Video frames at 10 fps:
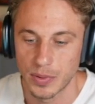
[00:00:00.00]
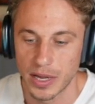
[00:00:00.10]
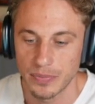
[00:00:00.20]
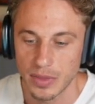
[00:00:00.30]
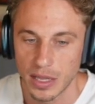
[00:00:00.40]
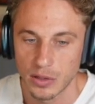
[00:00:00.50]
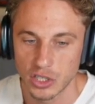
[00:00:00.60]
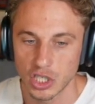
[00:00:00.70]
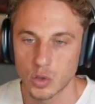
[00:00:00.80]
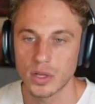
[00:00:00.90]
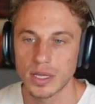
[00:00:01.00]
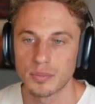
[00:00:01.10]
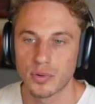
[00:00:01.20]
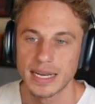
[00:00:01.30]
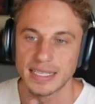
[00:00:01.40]
But let's just quickly
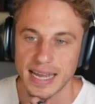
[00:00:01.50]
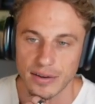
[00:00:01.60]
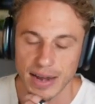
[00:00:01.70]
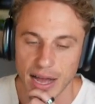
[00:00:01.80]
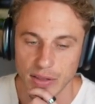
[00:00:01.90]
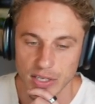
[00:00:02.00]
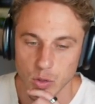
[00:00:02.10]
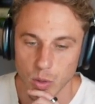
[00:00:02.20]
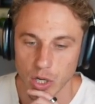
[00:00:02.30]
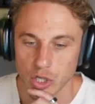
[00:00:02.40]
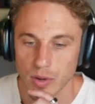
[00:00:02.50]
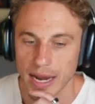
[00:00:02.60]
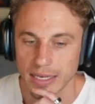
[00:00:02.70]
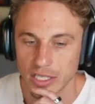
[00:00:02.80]
break down how this works, right?